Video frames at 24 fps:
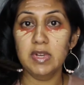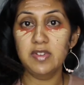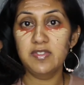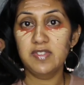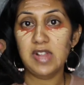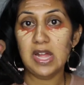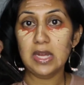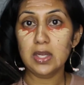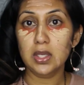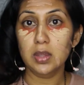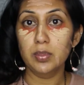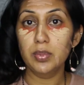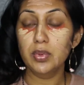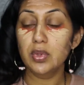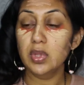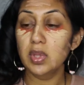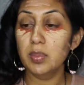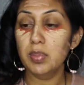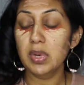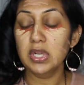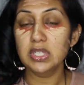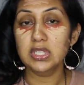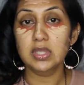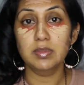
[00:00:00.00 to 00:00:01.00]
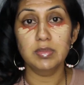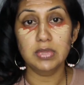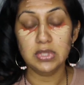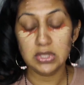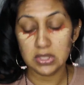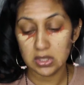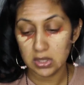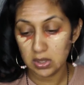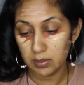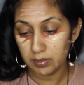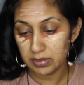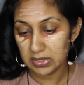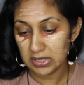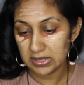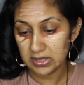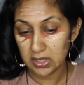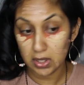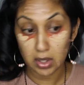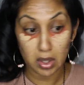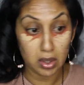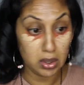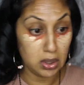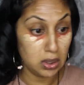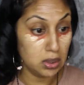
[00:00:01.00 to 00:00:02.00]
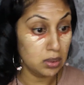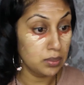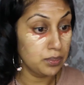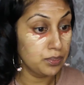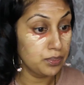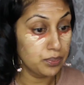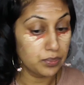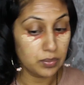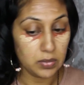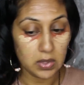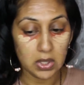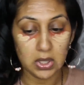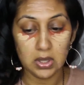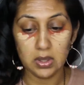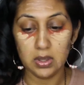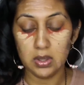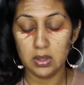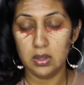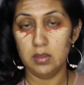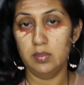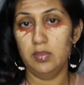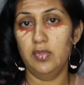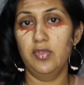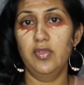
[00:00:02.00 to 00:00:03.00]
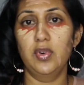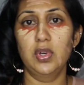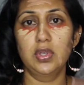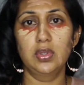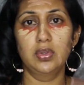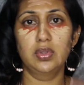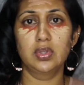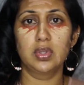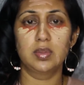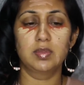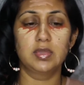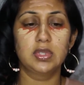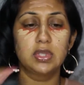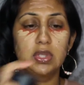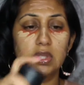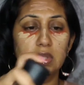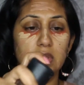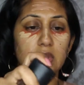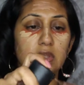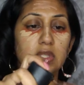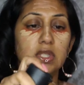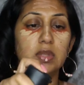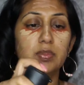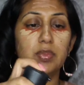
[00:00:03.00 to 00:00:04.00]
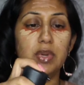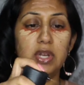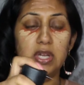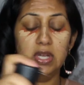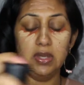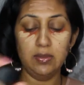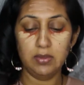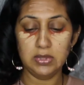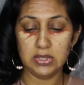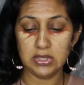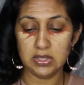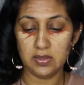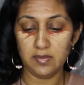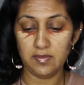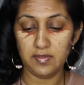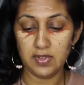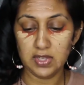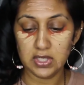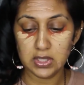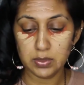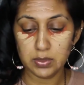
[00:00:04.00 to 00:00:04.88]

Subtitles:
flat kabuki brush, I'm just going to blend that all in. And before I do so, I'm just going to spray it with some Fix